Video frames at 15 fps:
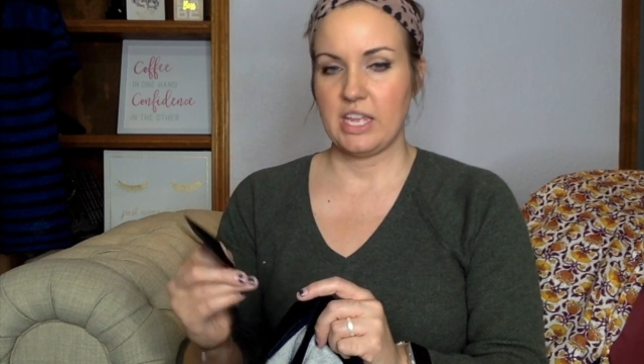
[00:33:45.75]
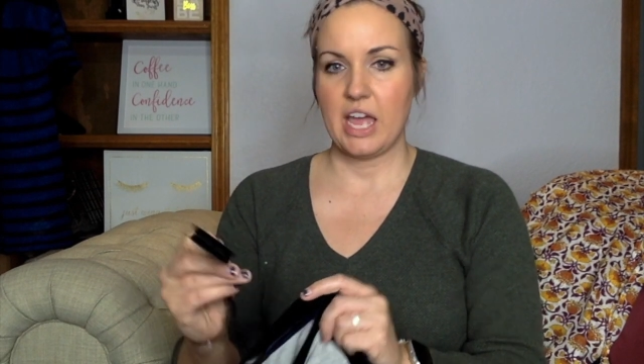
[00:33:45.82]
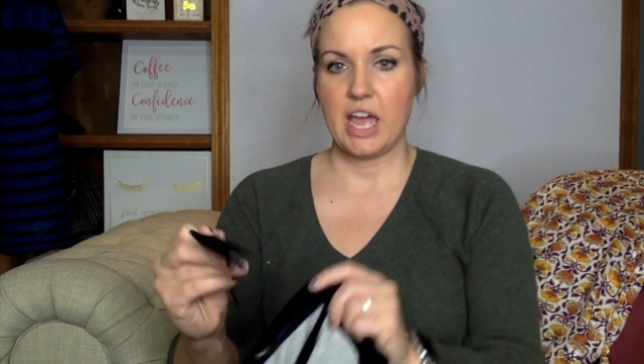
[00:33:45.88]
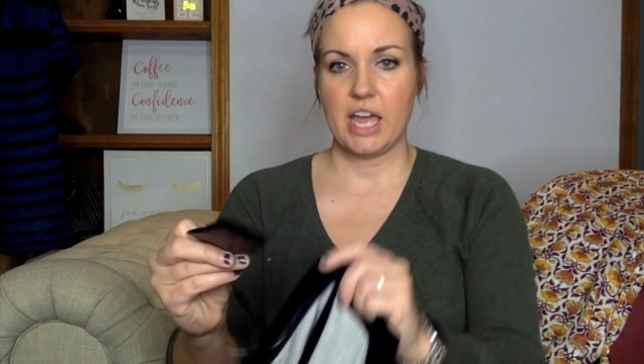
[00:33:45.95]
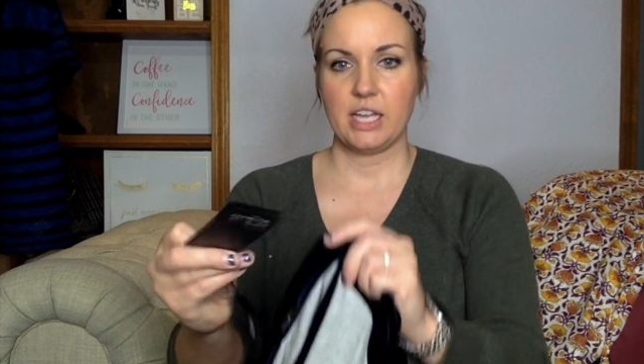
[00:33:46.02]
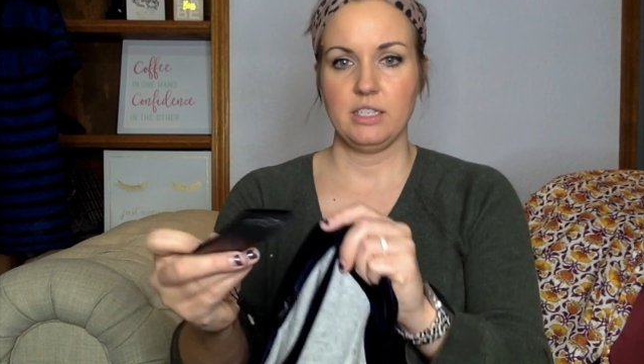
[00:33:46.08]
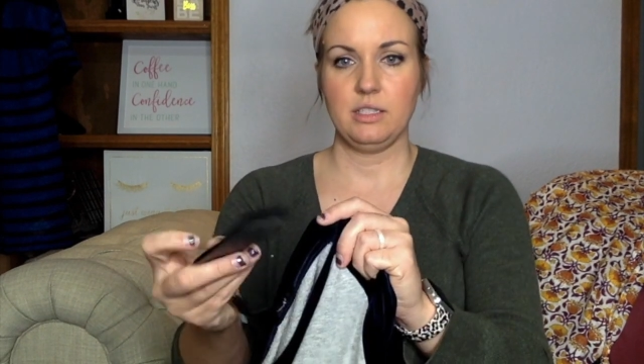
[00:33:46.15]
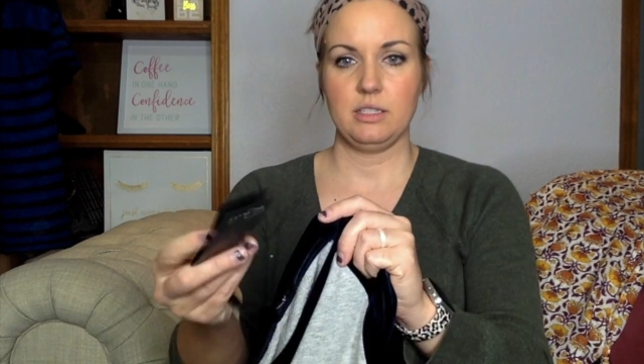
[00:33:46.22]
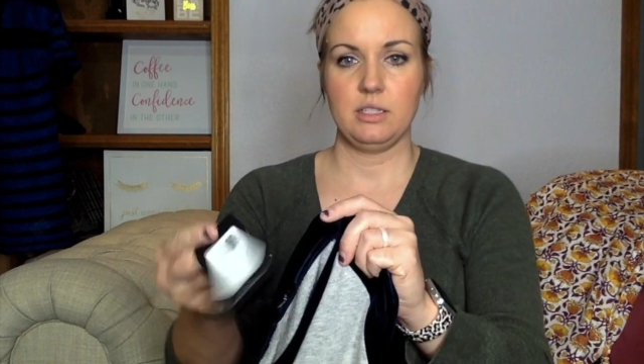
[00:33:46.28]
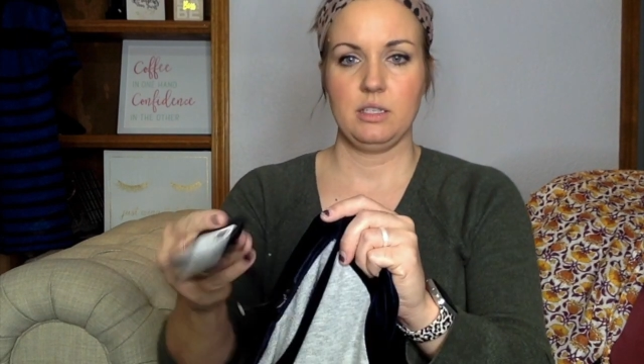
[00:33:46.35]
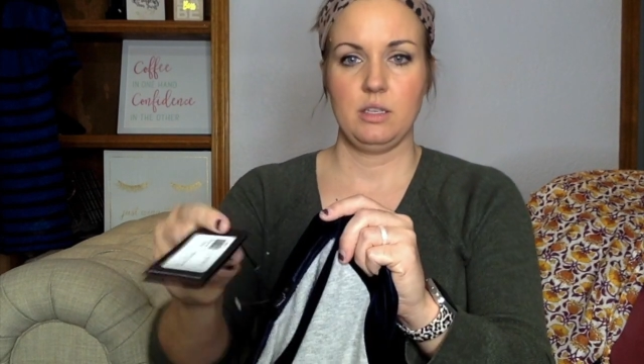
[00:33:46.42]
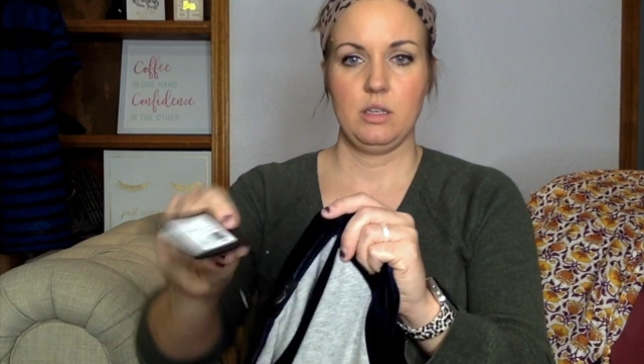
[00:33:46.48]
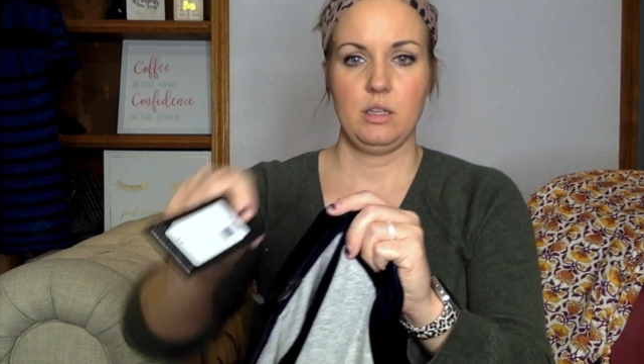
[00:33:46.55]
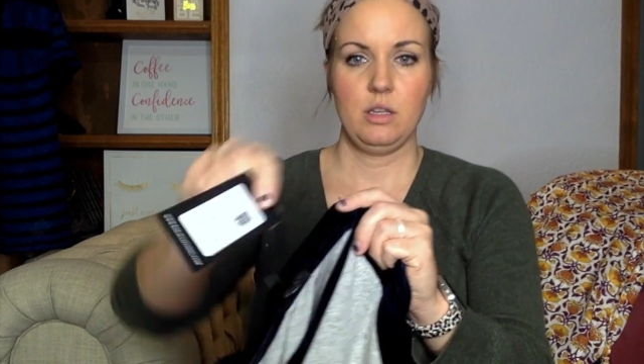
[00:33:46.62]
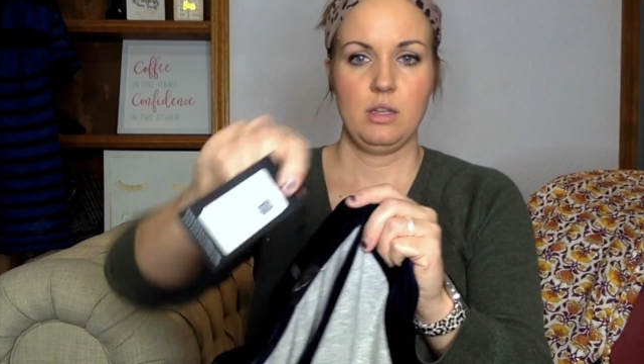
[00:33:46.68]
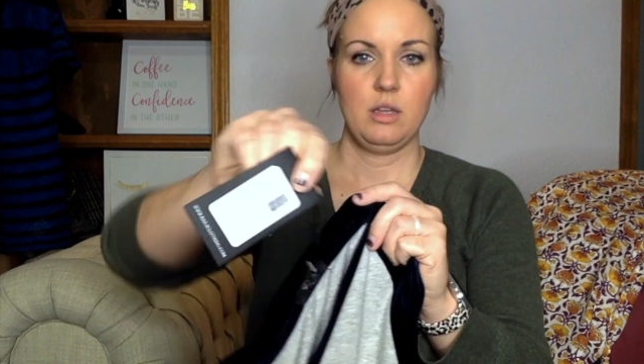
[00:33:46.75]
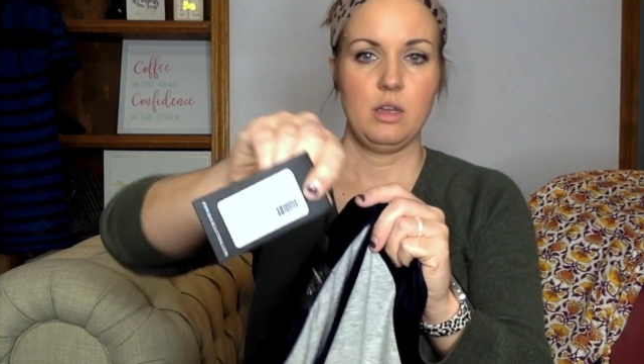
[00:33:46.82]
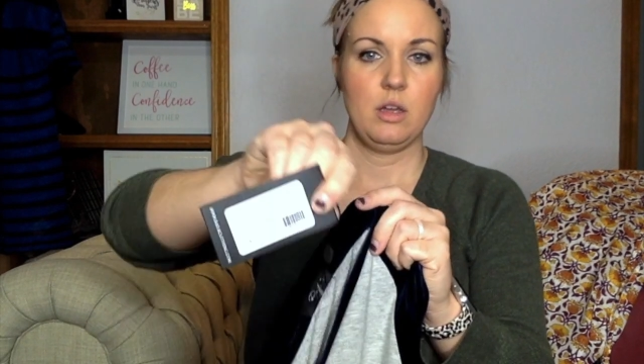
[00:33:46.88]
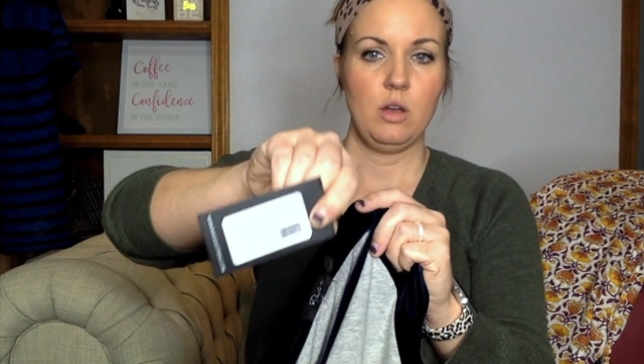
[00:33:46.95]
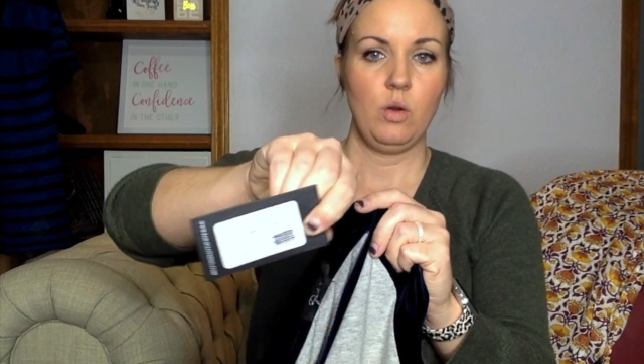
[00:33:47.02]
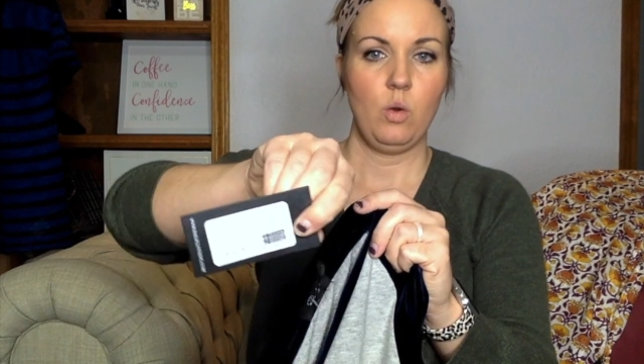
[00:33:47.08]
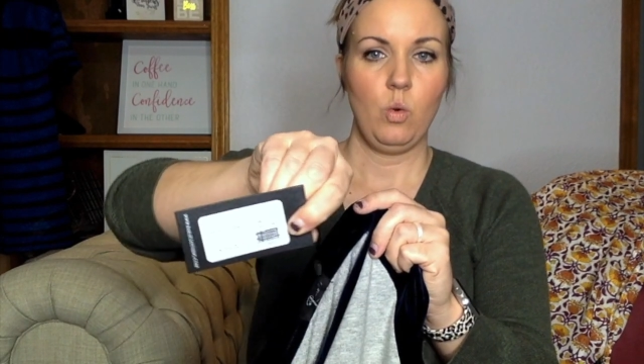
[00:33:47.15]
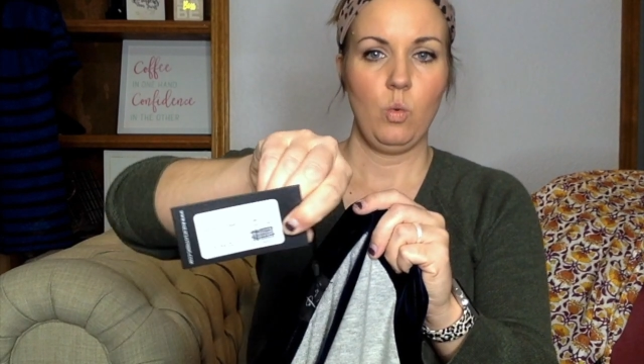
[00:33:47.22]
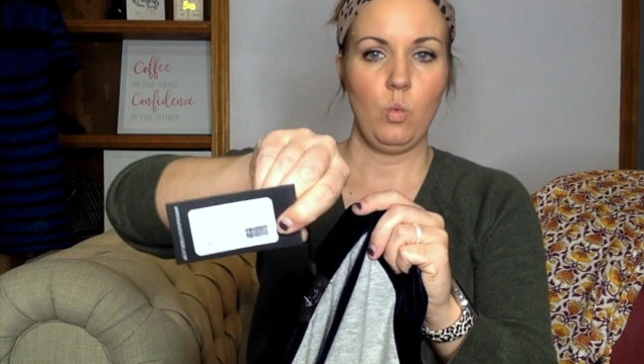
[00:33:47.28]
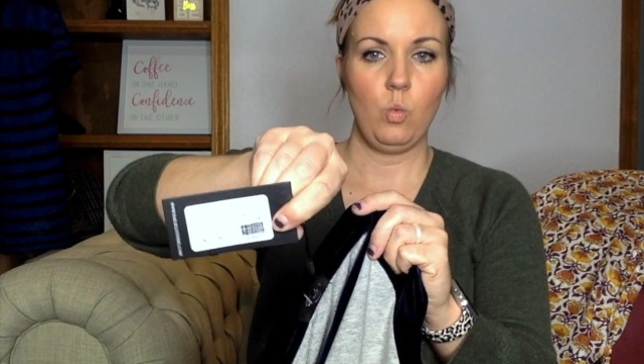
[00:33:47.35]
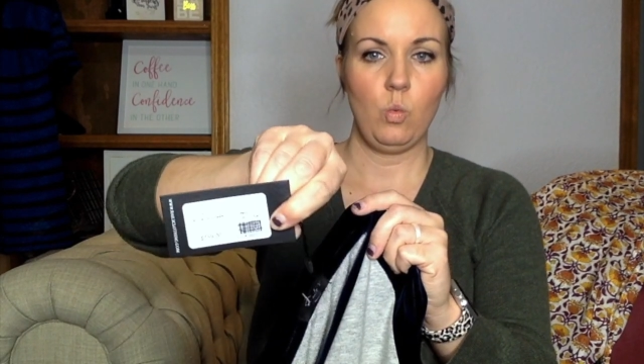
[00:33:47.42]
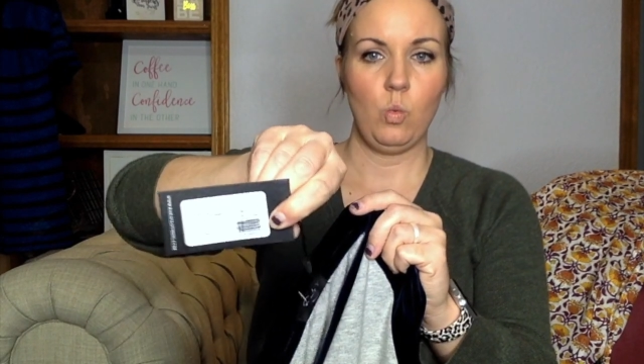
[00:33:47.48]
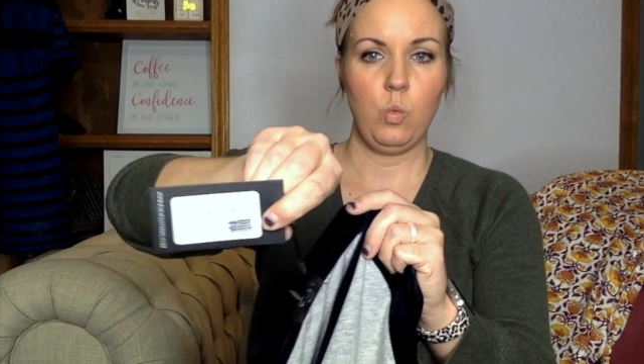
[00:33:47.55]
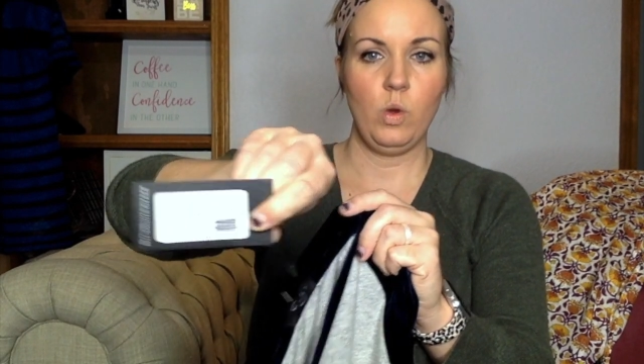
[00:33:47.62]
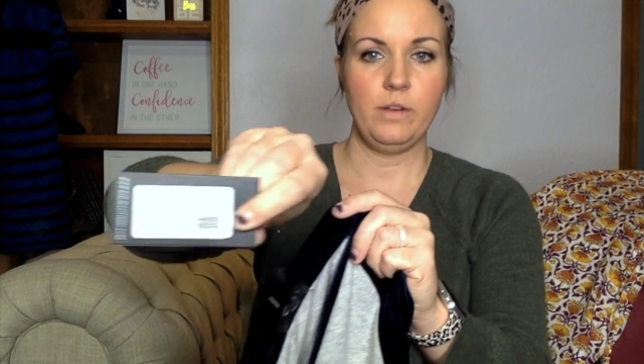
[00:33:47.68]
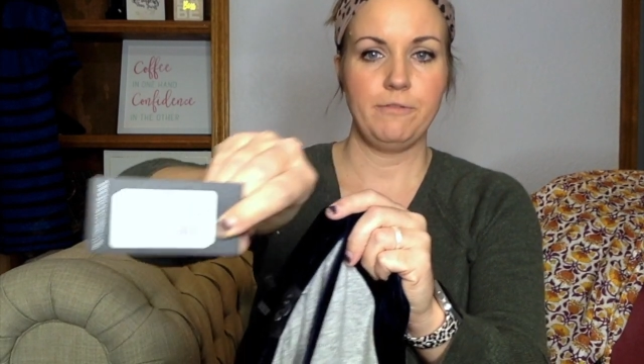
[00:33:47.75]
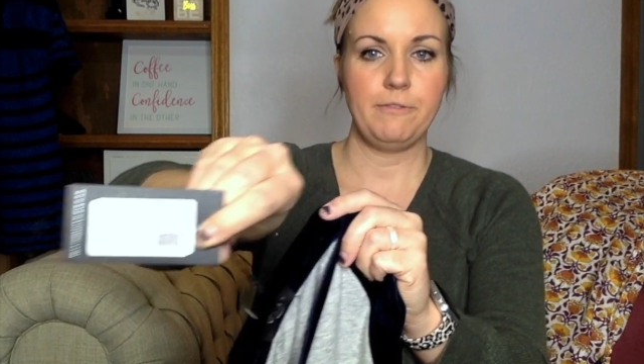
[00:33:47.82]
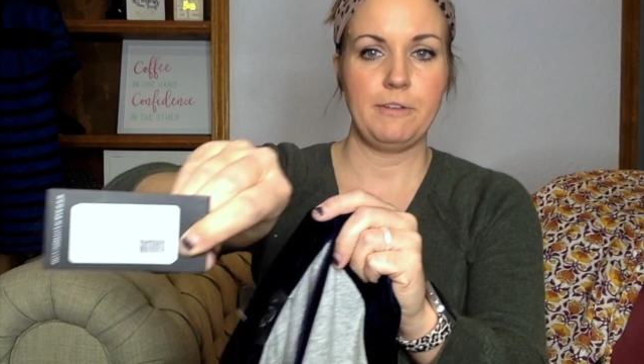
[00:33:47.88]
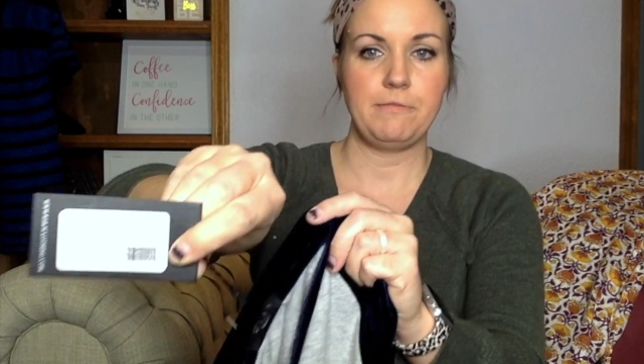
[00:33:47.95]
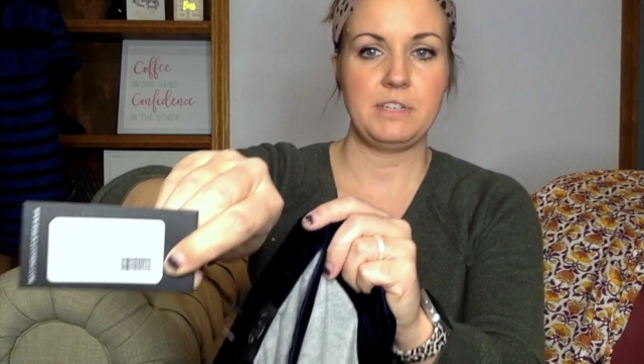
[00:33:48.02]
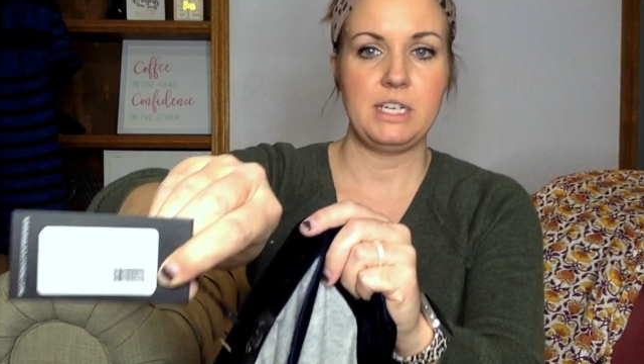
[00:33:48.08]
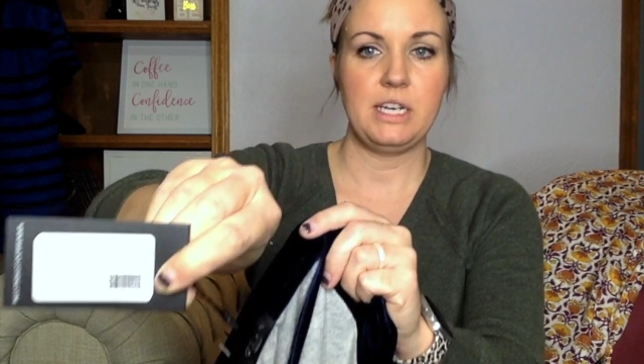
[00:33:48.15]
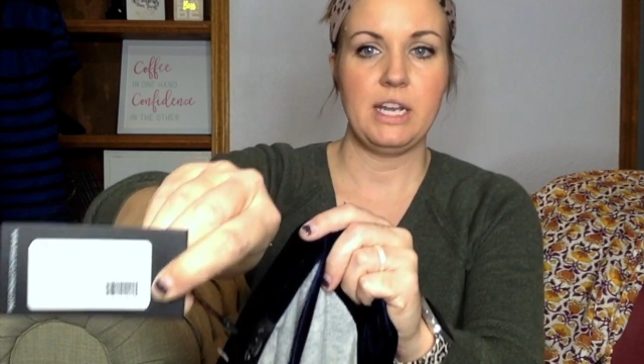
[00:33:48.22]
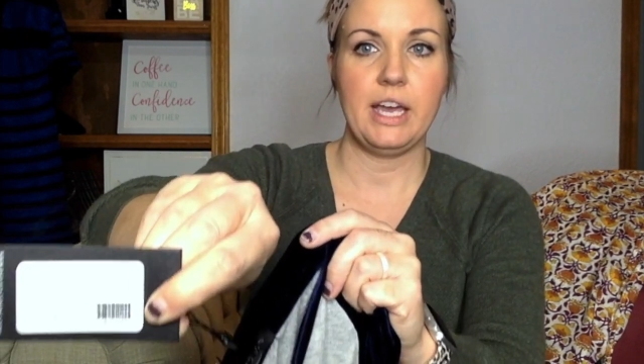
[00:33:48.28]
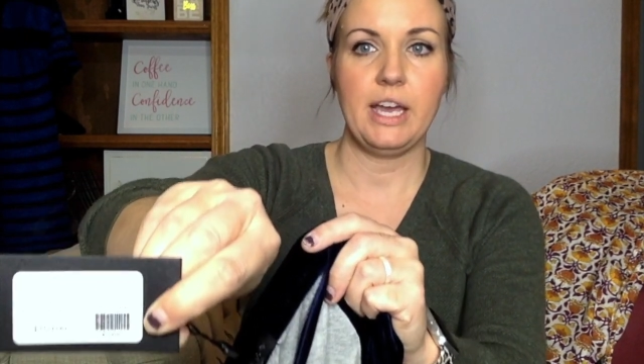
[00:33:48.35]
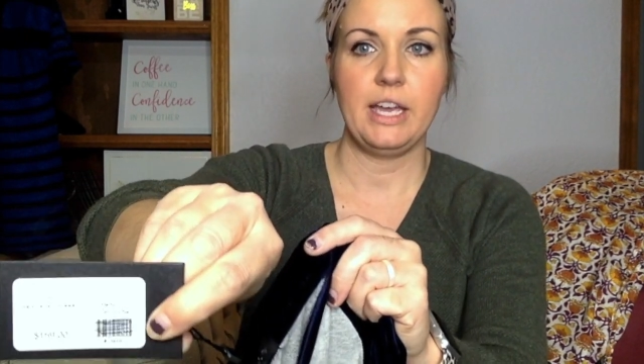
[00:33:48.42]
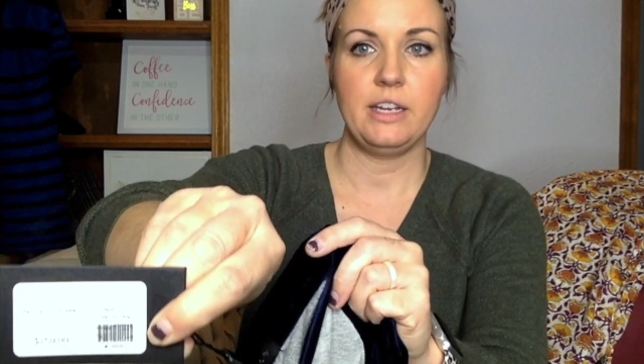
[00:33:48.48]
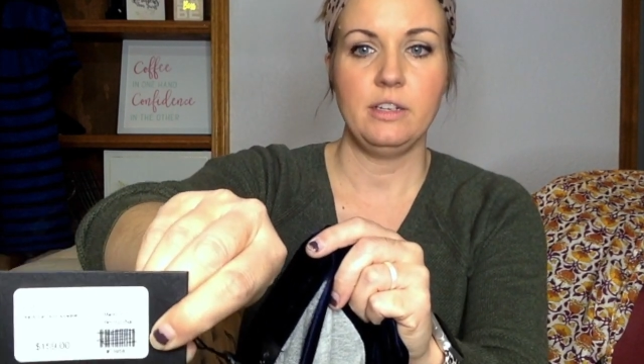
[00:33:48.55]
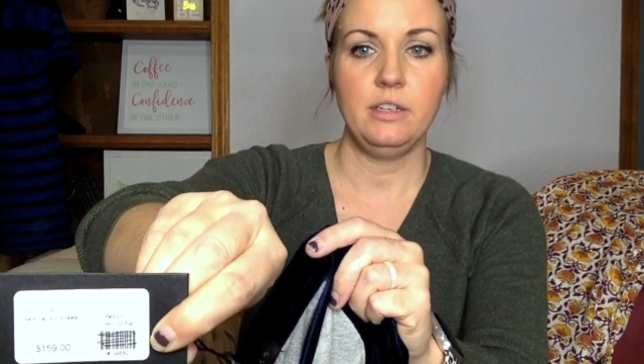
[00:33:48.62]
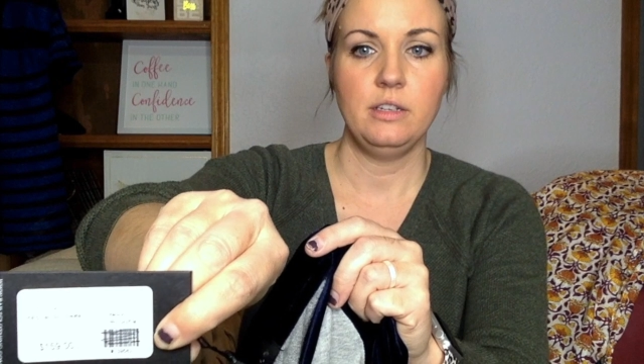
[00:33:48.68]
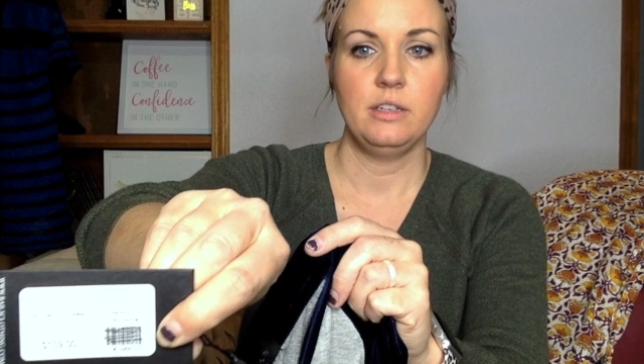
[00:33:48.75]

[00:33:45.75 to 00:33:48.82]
tags, $159.